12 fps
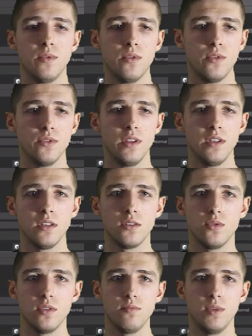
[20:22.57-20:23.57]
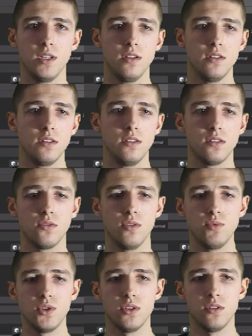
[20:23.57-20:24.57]
All the links will be in the
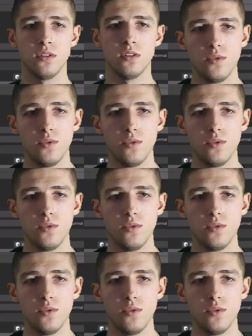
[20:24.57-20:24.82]
description.